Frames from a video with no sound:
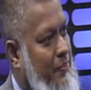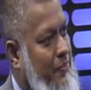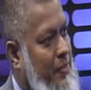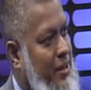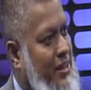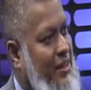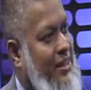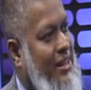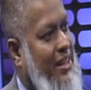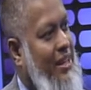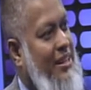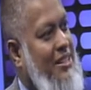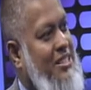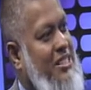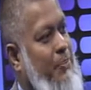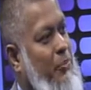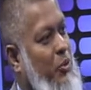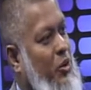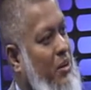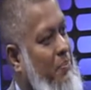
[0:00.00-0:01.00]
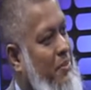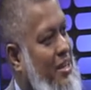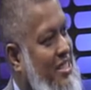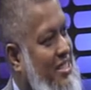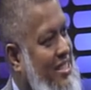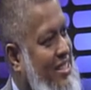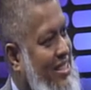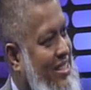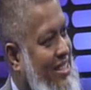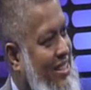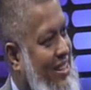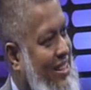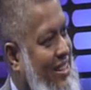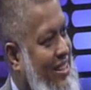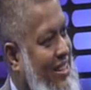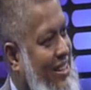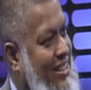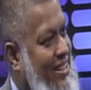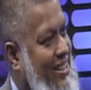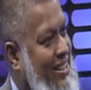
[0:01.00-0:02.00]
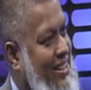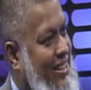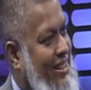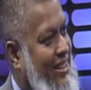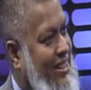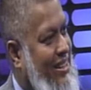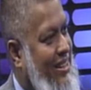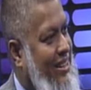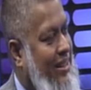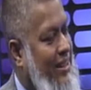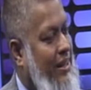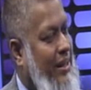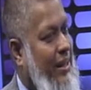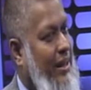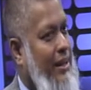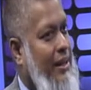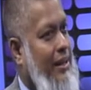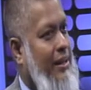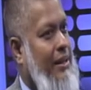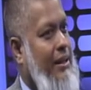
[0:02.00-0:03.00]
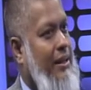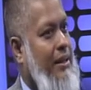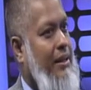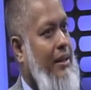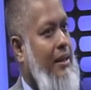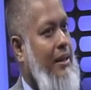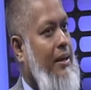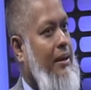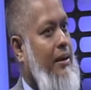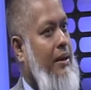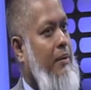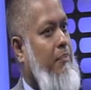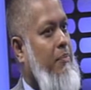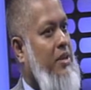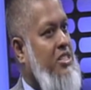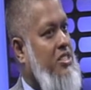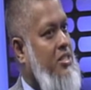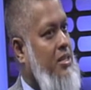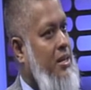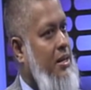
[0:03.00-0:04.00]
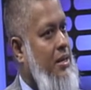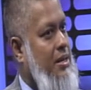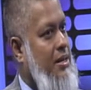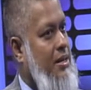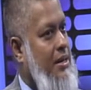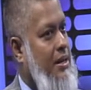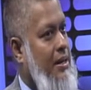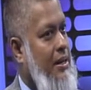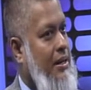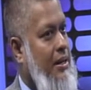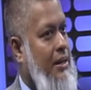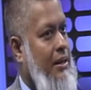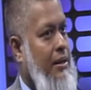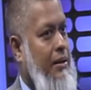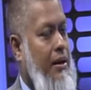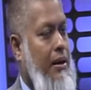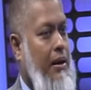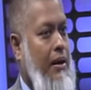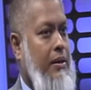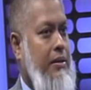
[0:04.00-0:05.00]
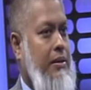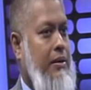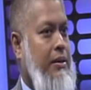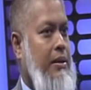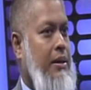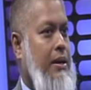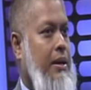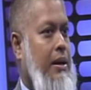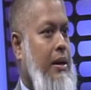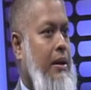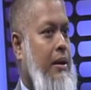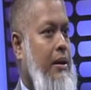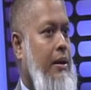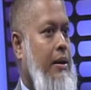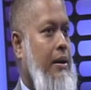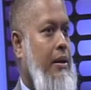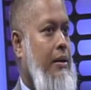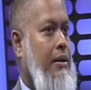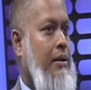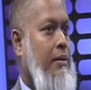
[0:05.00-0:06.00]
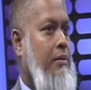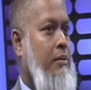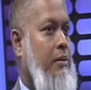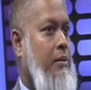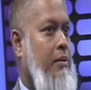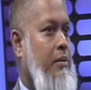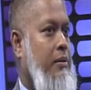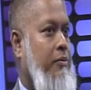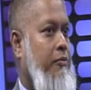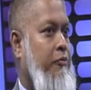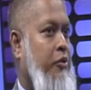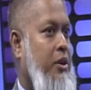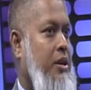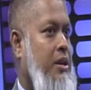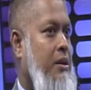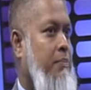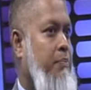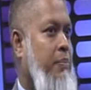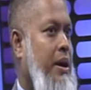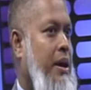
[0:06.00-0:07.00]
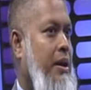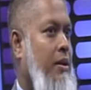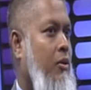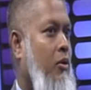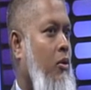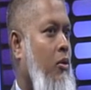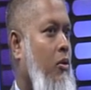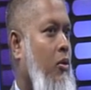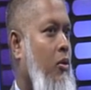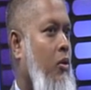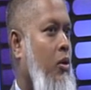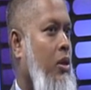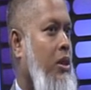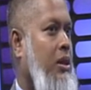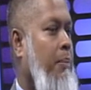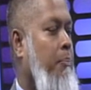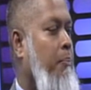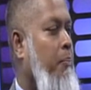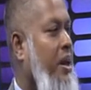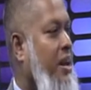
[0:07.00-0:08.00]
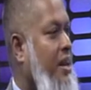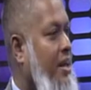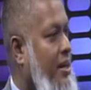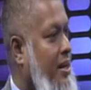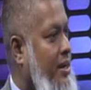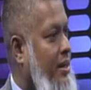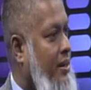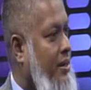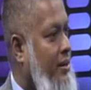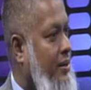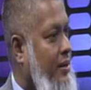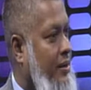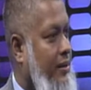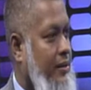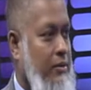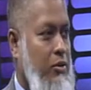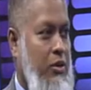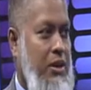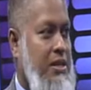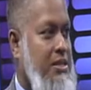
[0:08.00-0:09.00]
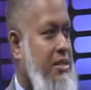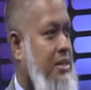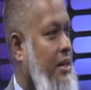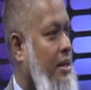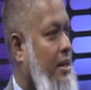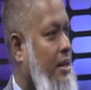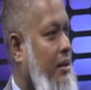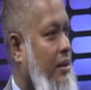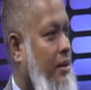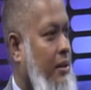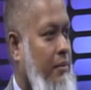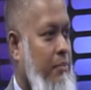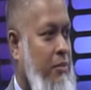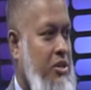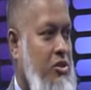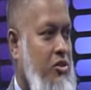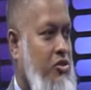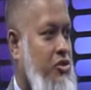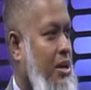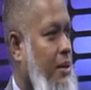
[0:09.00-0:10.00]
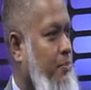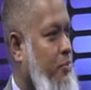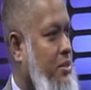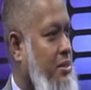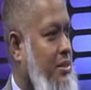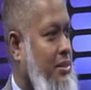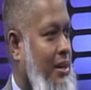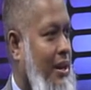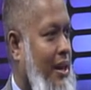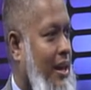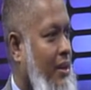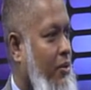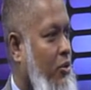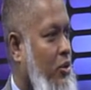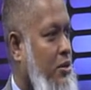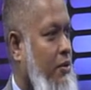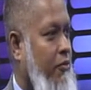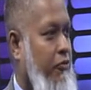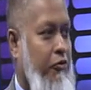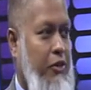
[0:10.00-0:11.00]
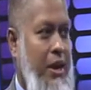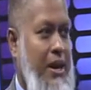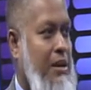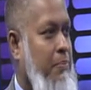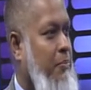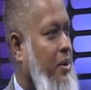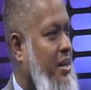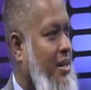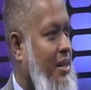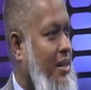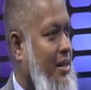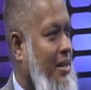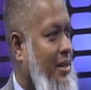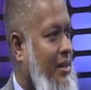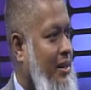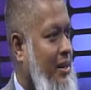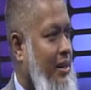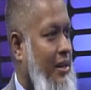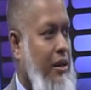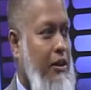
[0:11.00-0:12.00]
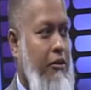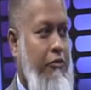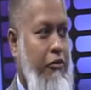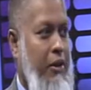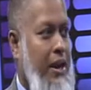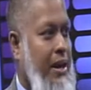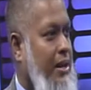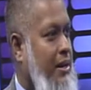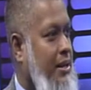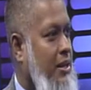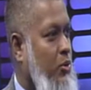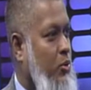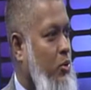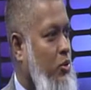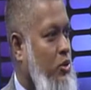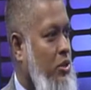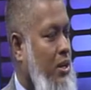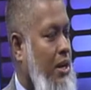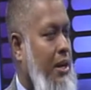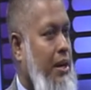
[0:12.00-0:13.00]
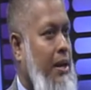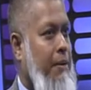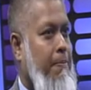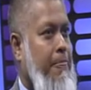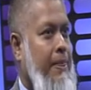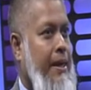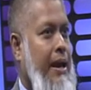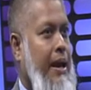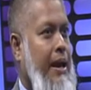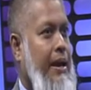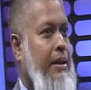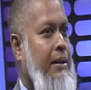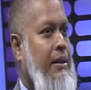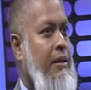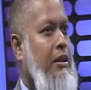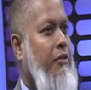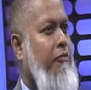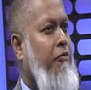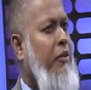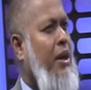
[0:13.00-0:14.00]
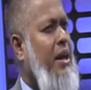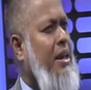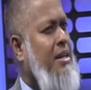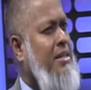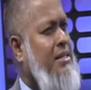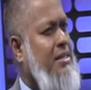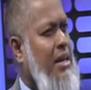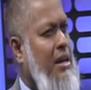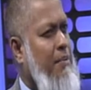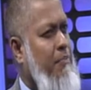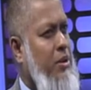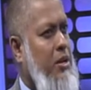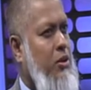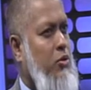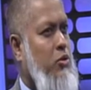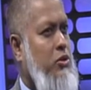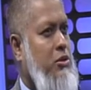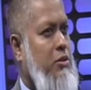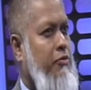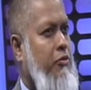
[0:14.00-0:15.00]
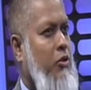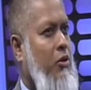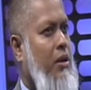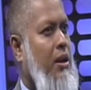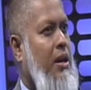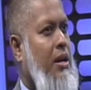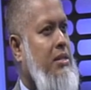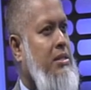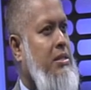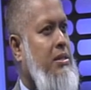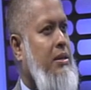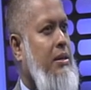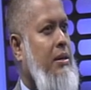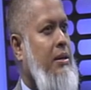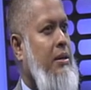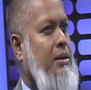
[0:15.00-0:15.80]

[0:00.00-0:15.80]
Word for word: but mm -hmm. they are supporting Brexit. Yeah. They are misled either they are uh, fed by all the media you can say in Mr. Trump's language fake media yeah. fake news and the very same news for last